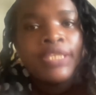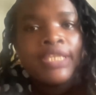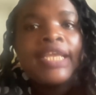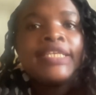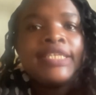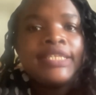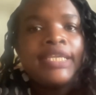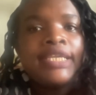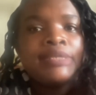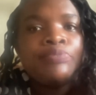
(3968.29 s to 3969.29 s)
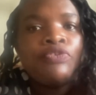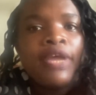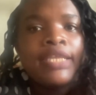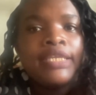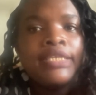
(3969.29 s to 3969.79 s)
the data set that is
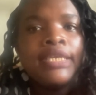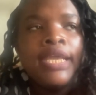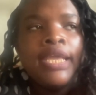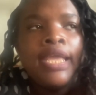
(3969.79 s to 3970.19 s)
provided.